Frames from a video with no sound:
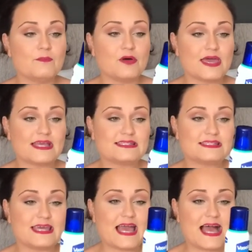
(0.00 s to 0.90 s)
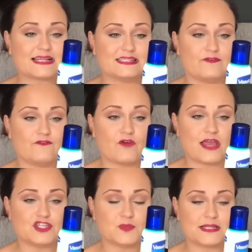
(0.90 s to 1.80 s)
But it's the Active
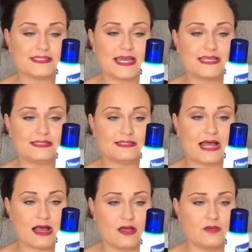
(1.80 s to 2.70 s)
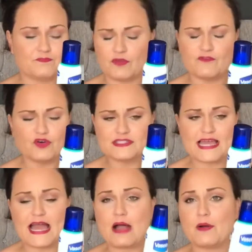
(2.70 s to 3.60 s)
Fresh
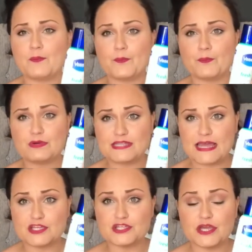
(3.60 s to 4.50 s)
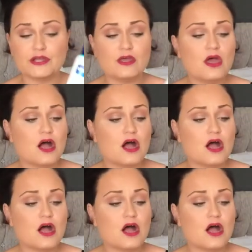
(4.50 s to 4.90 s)
48-hour protection.